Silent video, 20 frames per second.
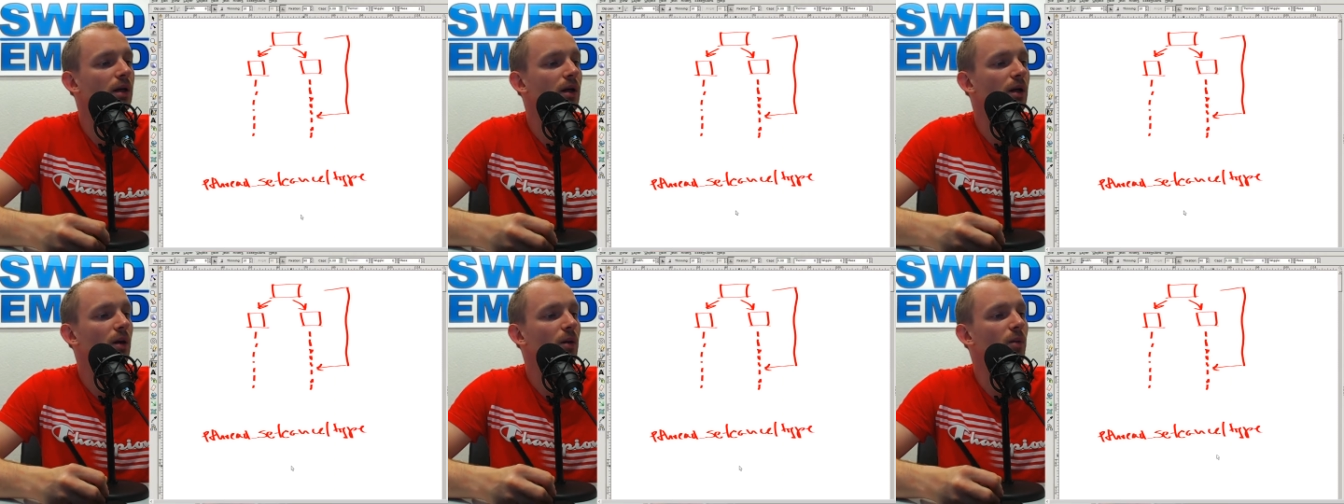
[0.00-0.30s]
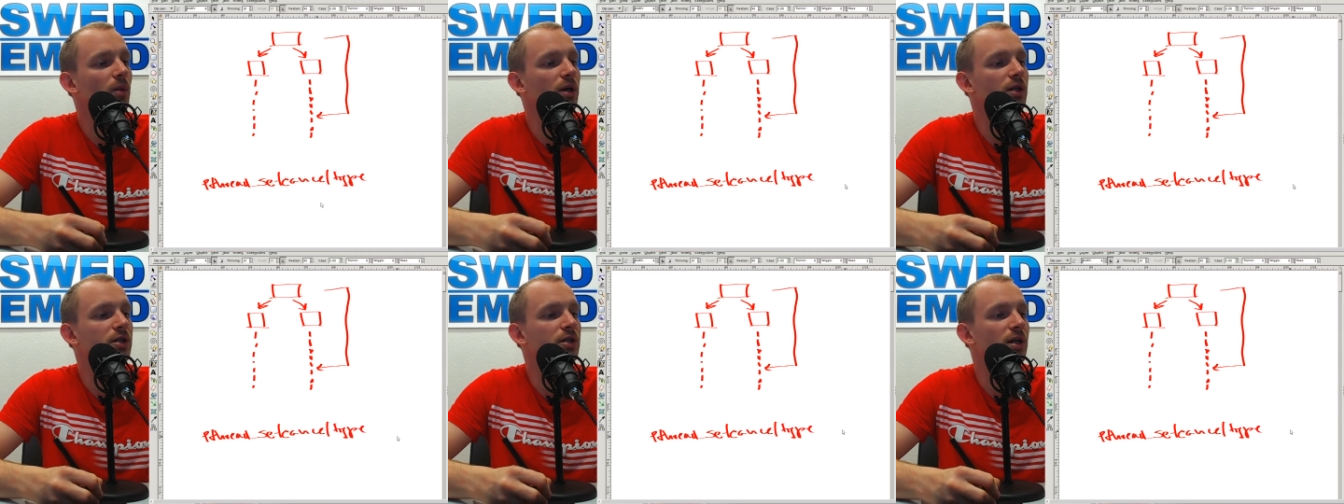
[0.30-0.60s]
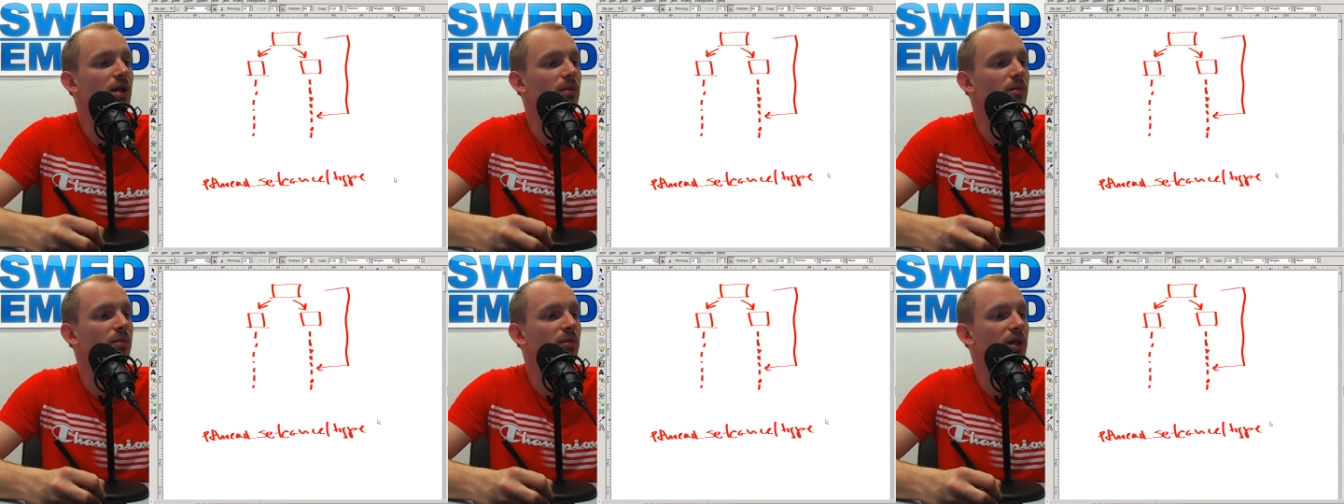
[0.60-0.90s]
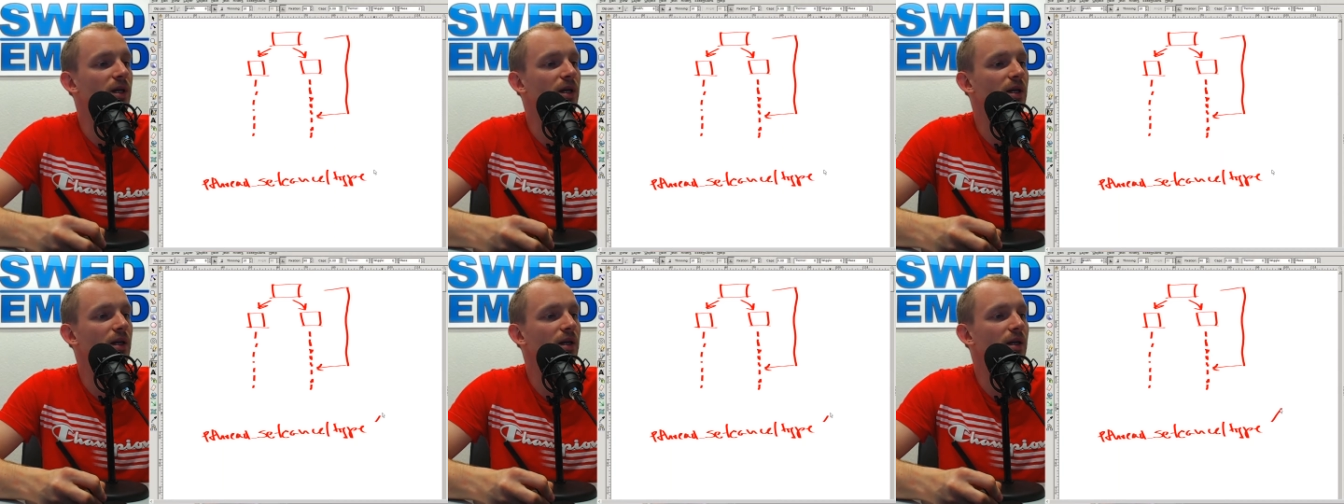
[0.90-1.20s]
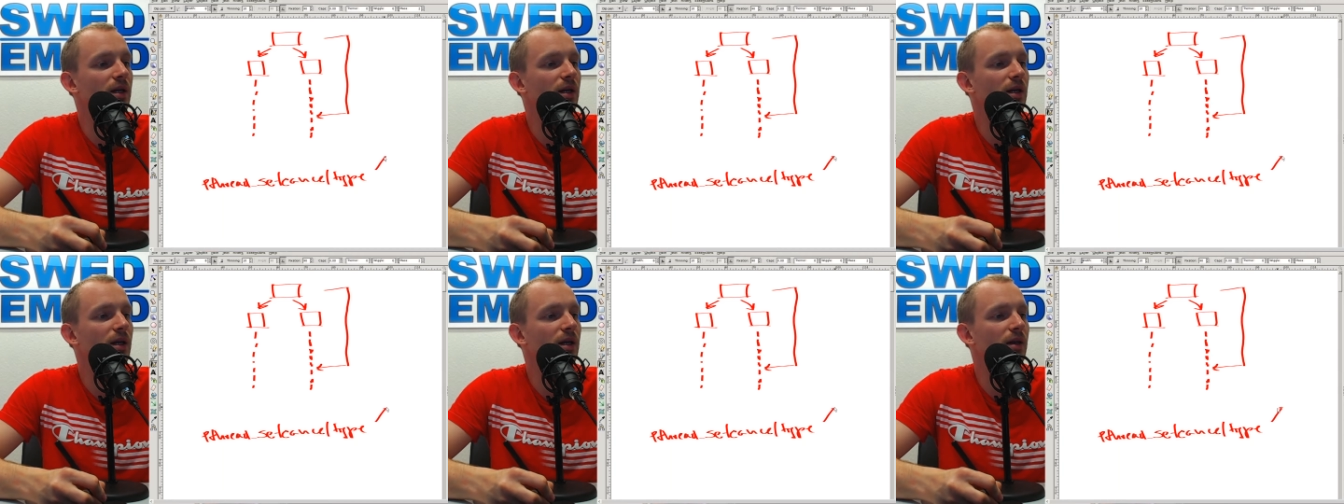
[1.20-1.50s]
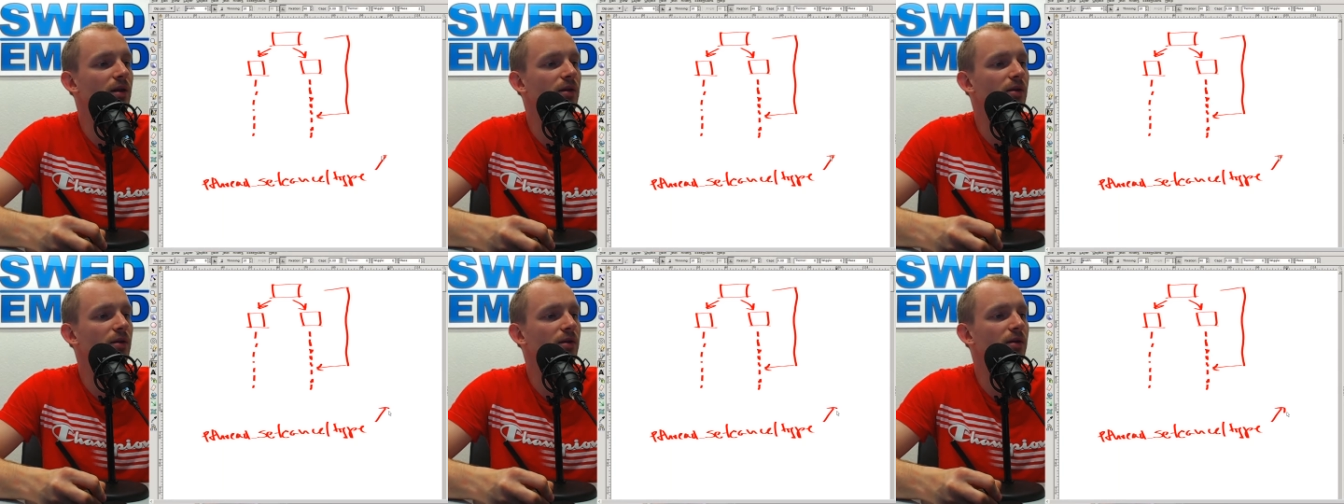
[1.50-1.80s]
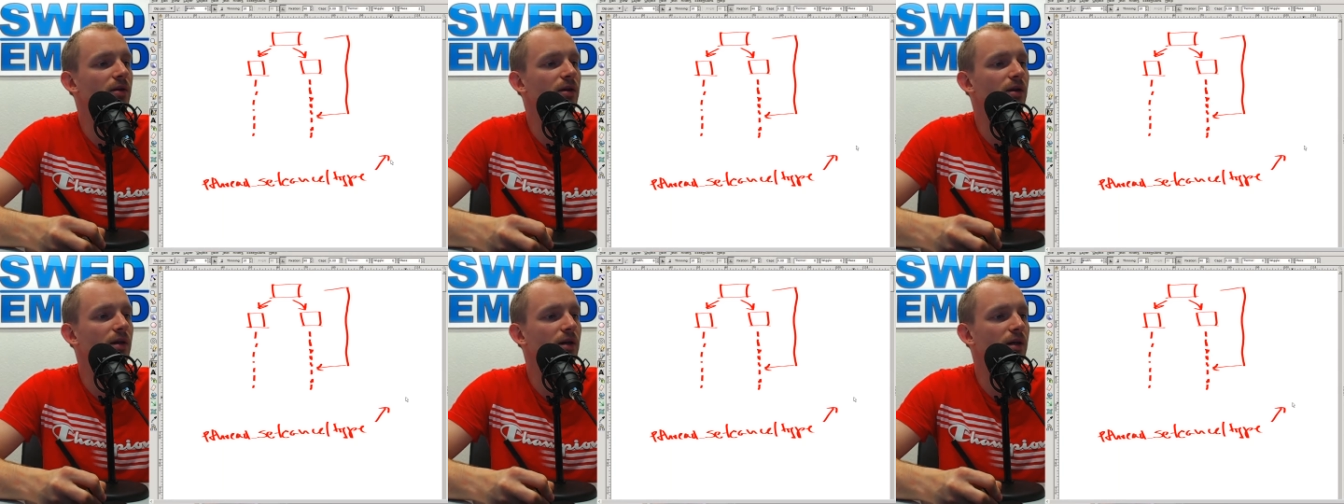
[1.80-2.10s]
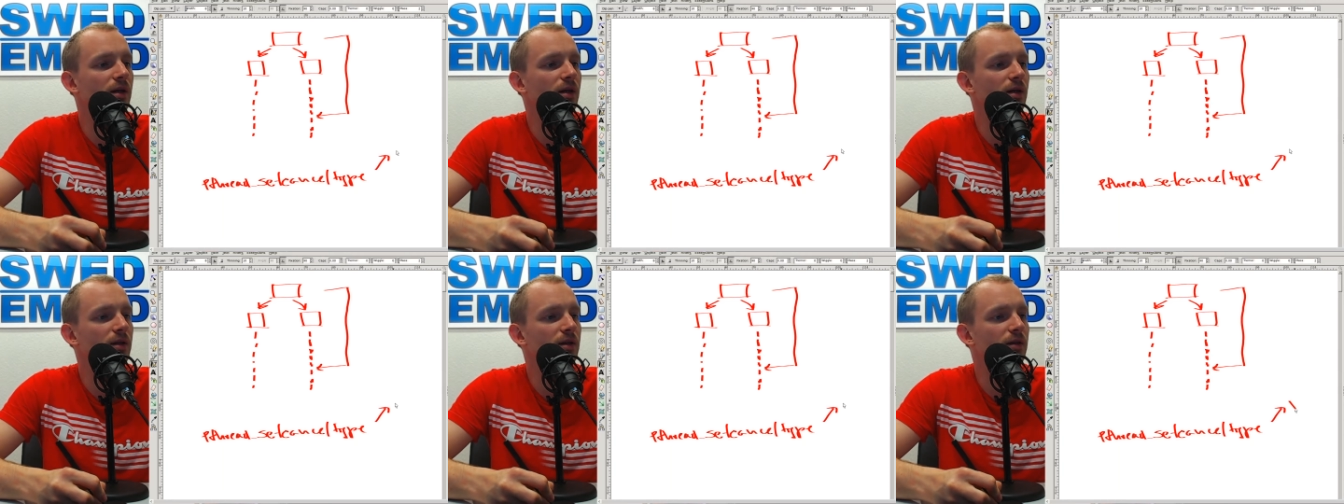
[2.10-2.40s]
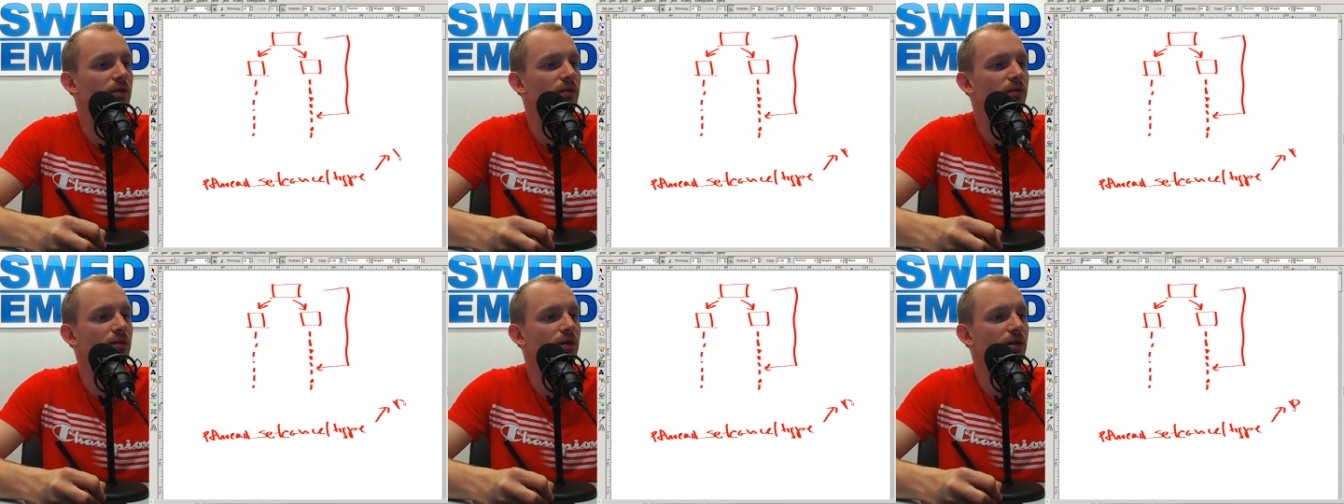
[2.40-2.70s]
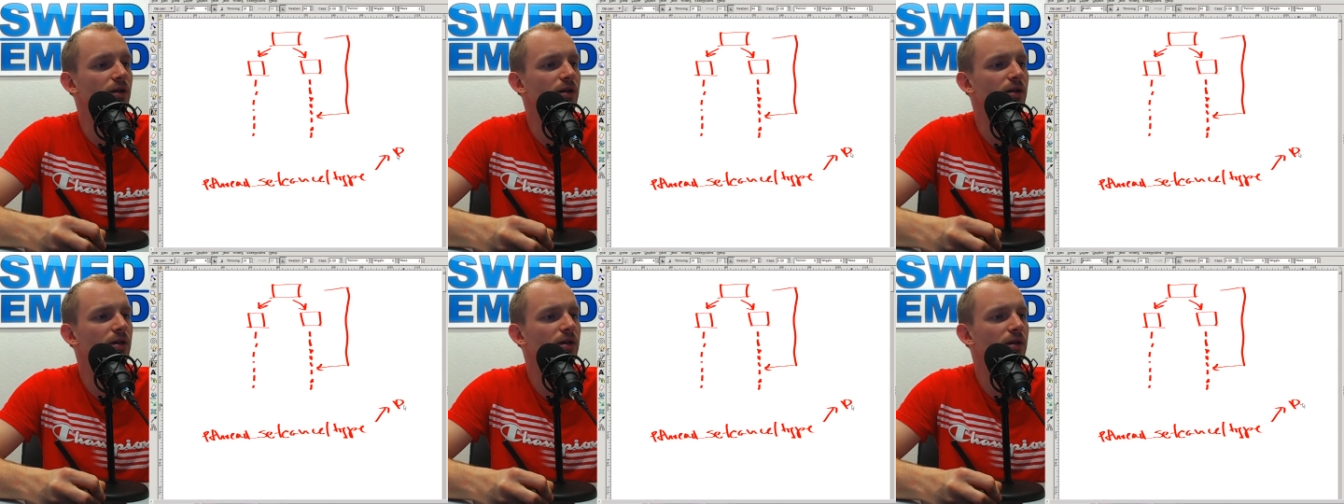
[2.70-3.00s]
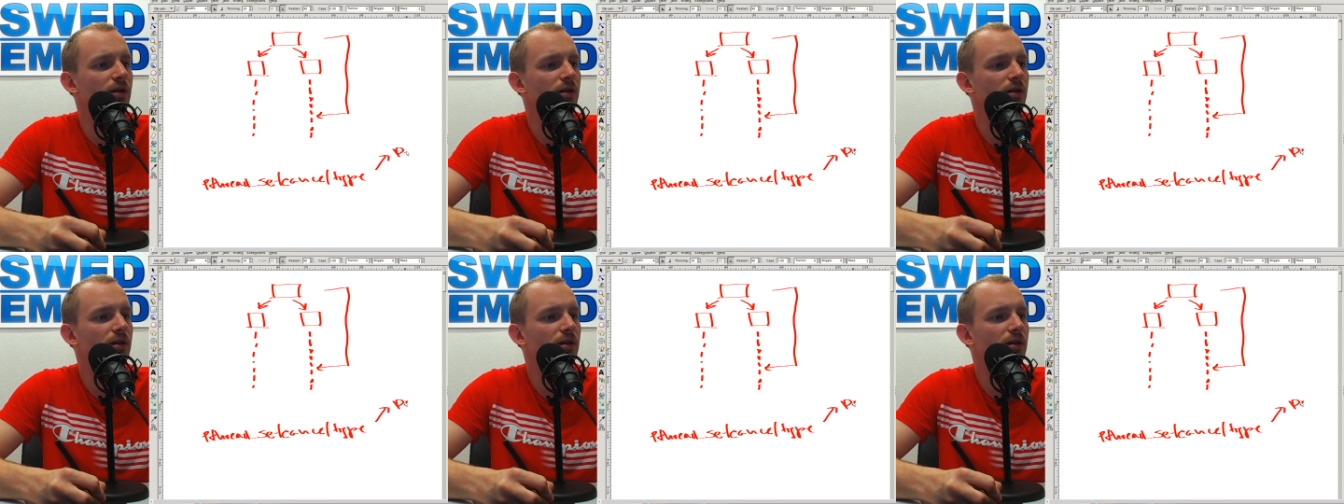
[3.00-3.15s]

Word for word: Which can be either deferred